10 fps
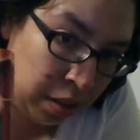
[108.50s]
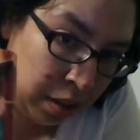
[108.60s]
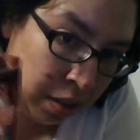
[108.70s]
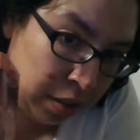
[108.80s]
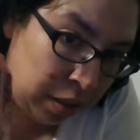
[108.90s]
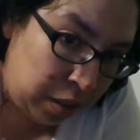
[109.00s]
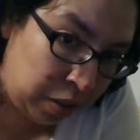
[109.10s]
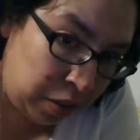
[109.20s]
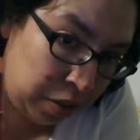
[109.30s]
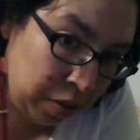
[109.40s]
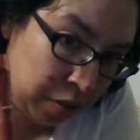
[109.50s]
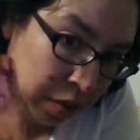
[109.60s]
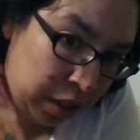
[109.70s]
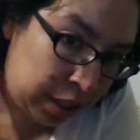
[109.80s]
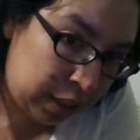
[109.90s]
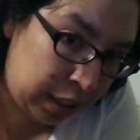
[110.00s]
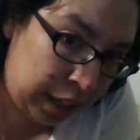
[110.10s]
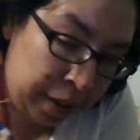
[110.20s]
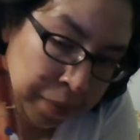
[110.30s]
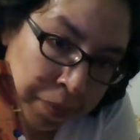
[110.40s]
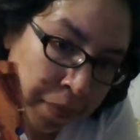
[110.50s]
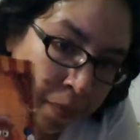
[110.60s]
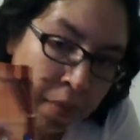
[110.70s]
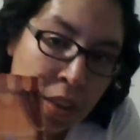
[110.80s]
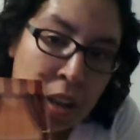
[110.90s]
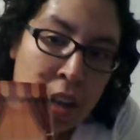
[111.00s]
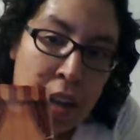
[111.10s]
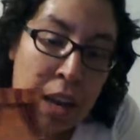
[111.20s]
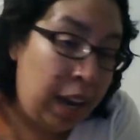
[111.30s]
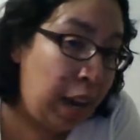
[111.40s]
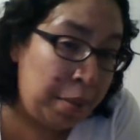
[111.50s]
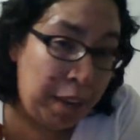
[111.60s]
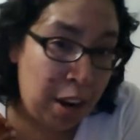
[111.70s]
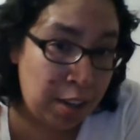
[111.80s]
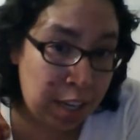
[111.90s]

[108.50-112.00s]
So that's that. And